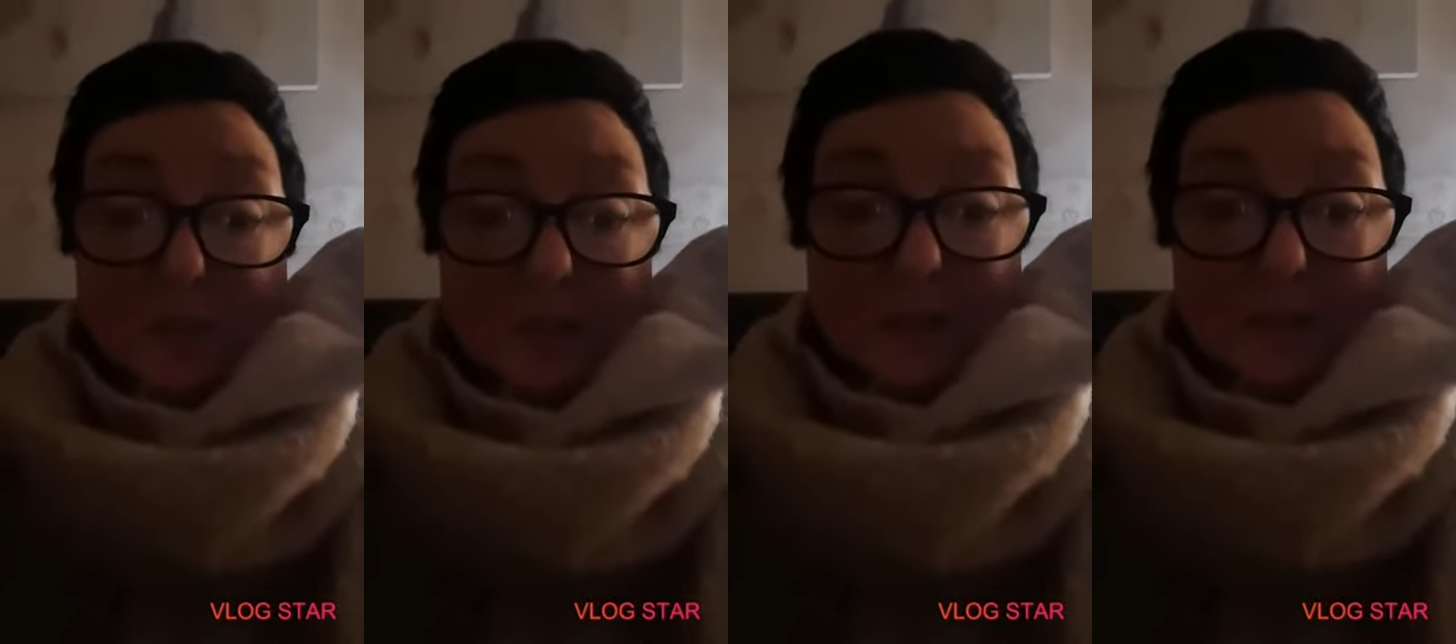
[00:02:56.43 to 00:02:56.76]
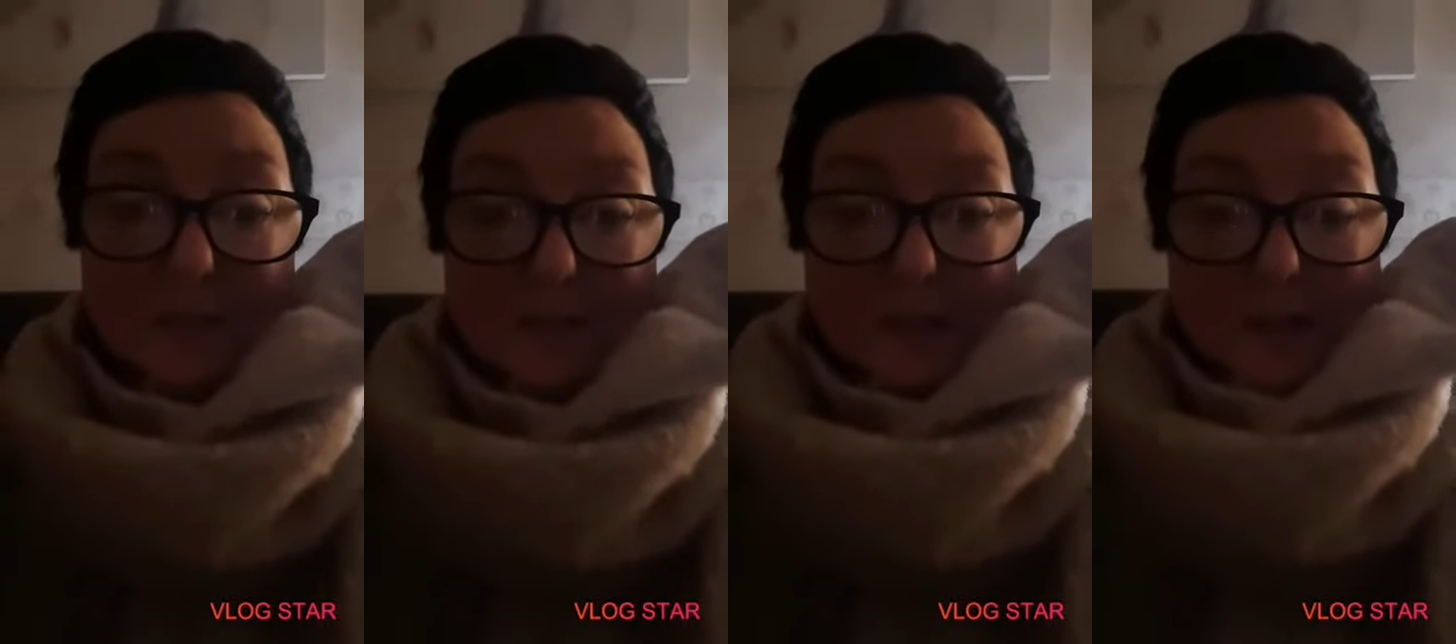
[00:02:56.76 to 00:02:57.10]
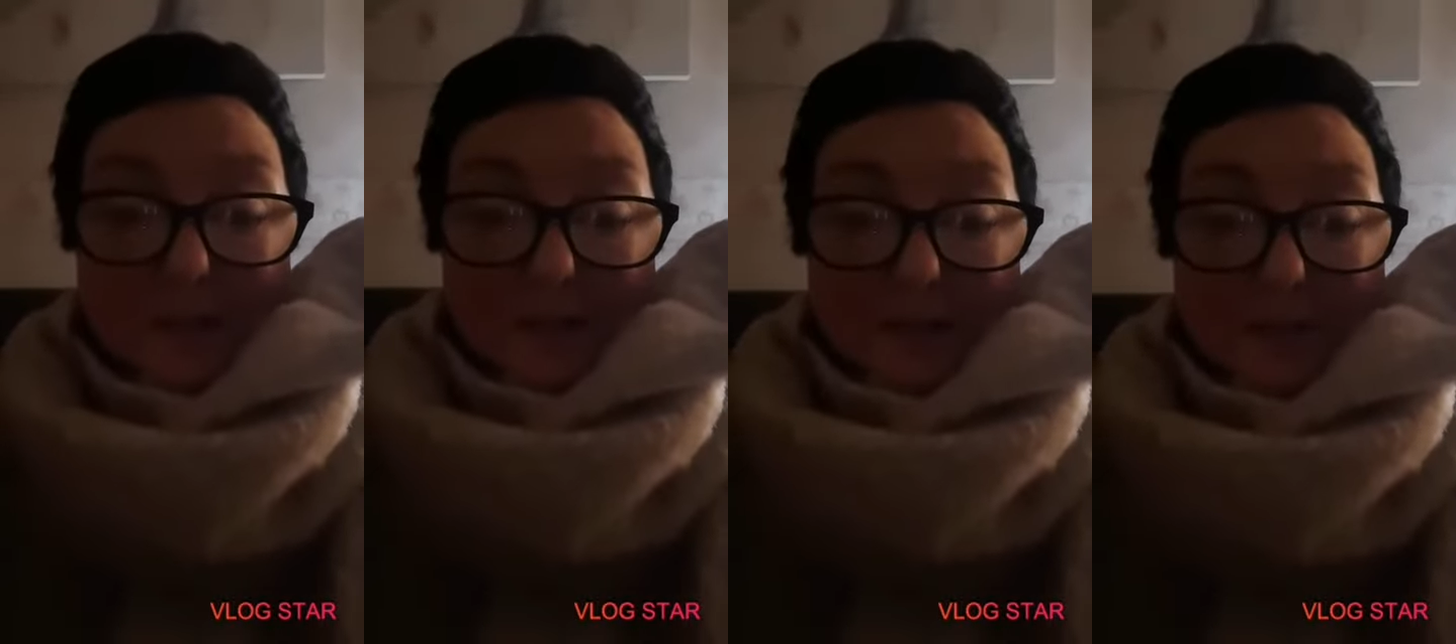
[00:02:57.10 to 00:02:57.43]

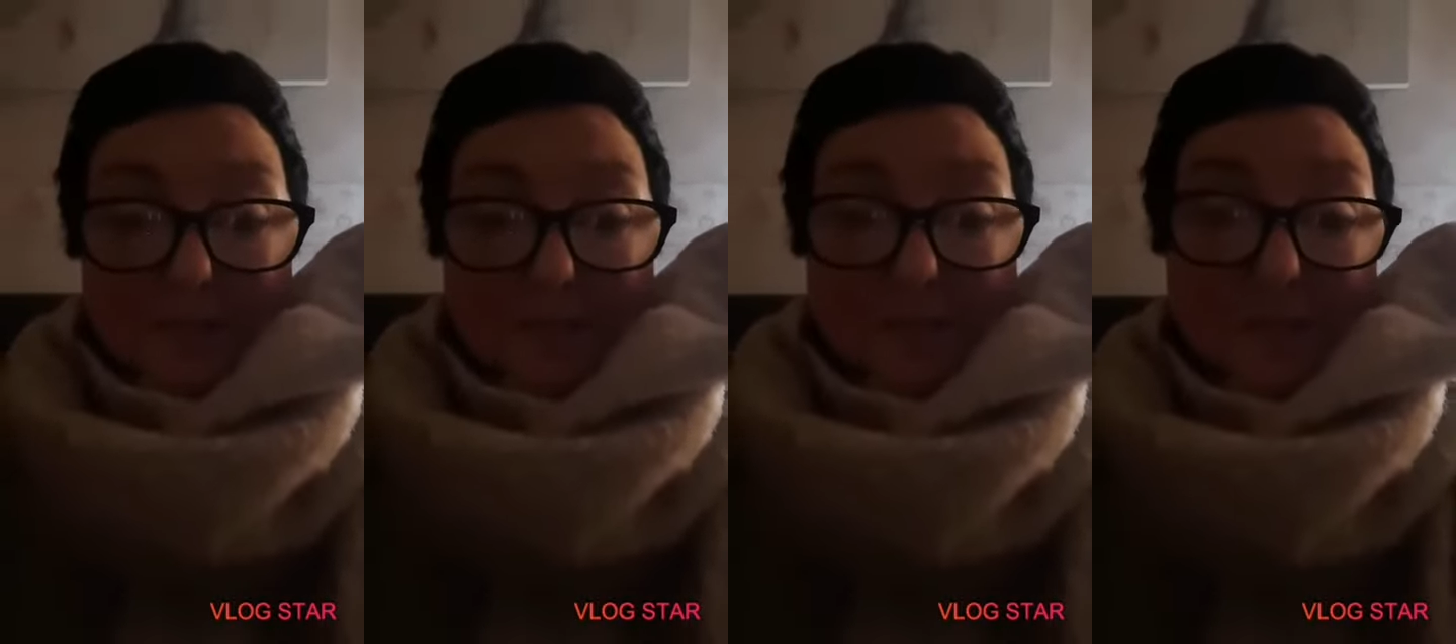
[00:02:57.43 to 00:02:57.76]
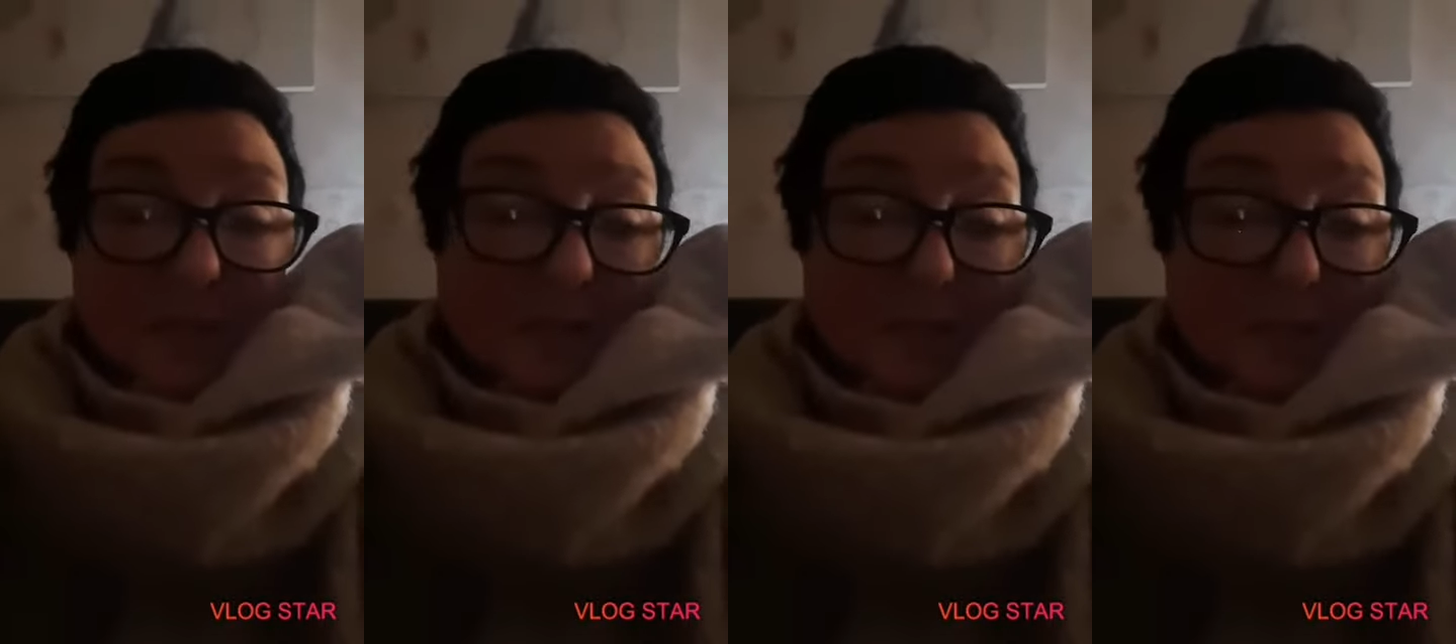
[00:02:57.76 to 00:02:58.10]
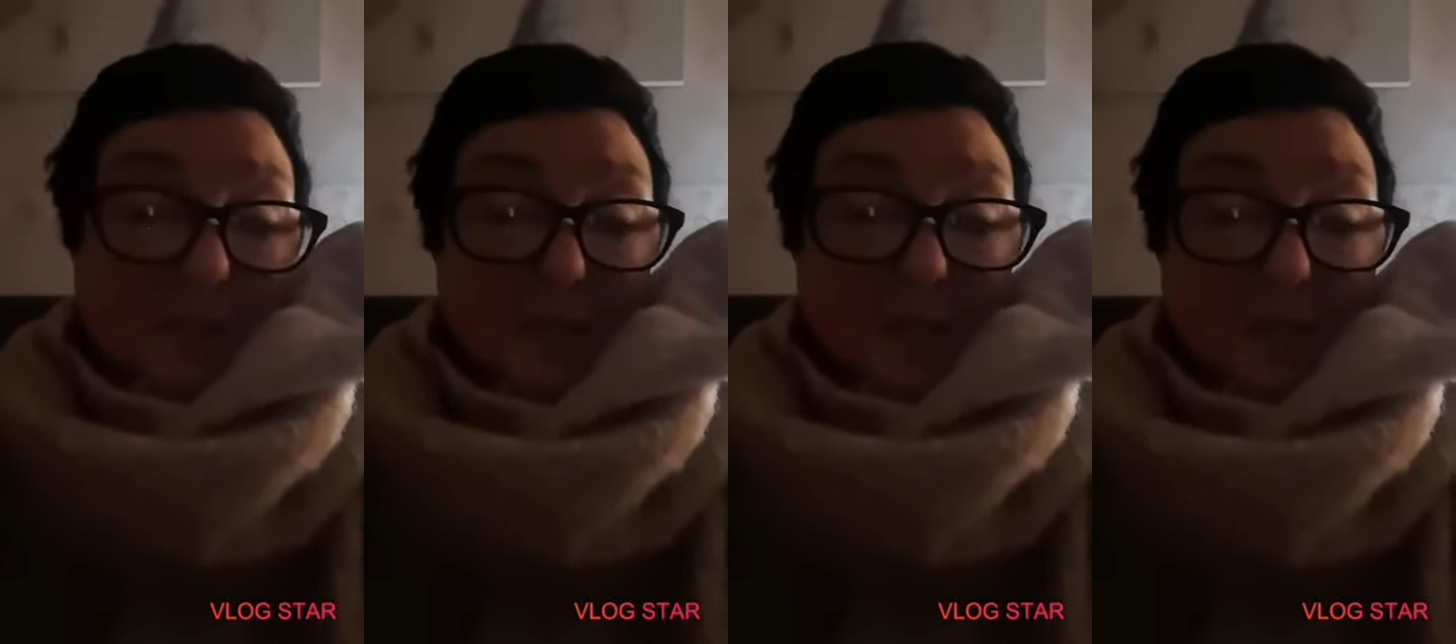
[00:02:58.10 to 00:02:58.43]

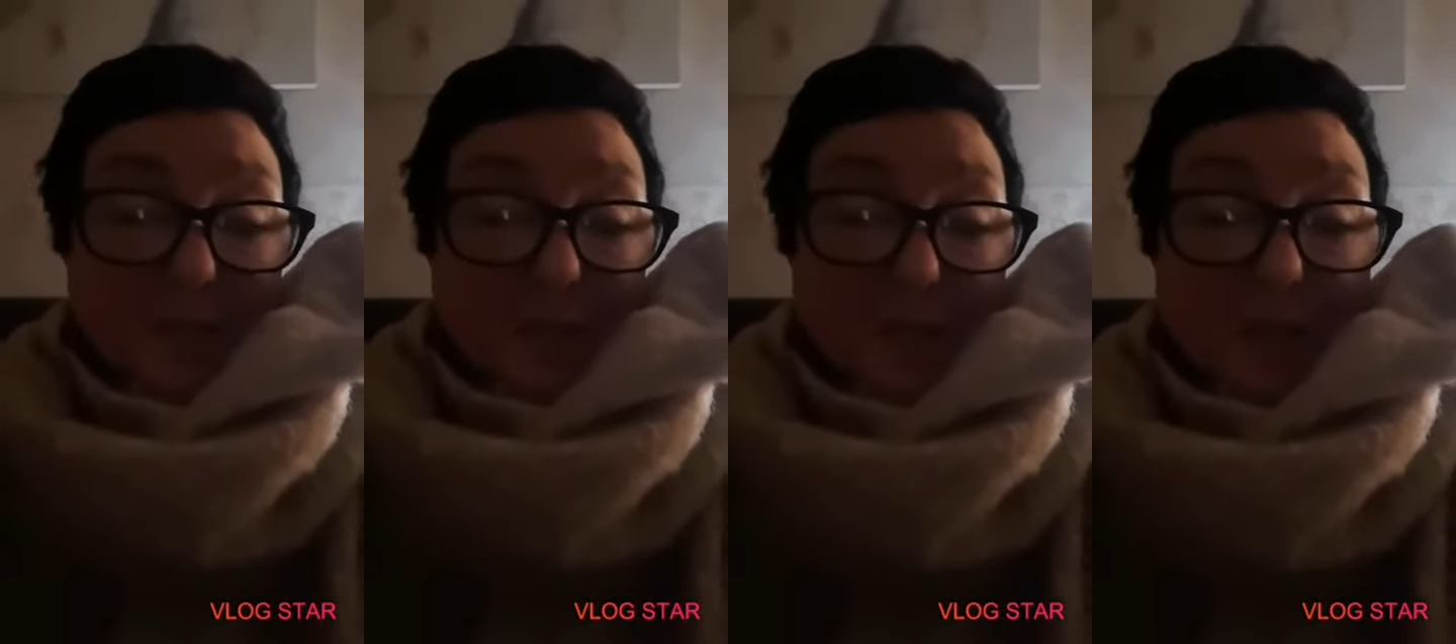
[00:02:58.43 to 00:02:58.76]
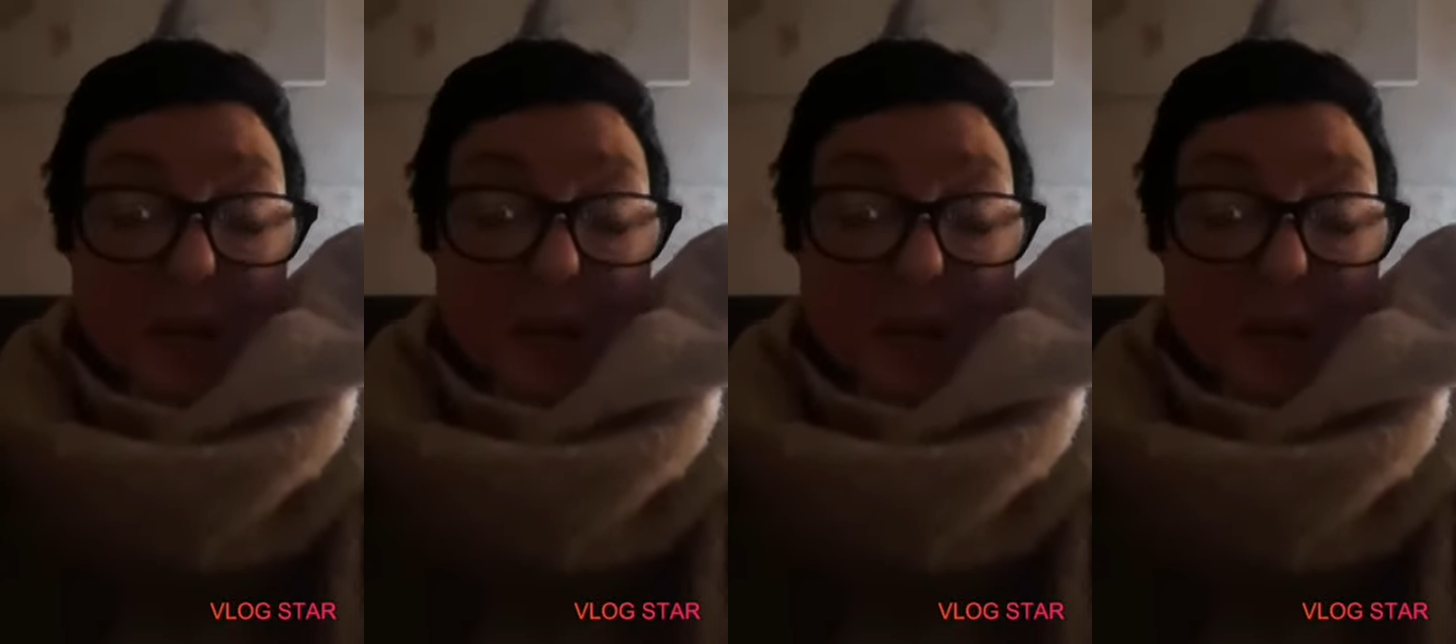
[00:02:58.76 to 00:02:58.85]
been different.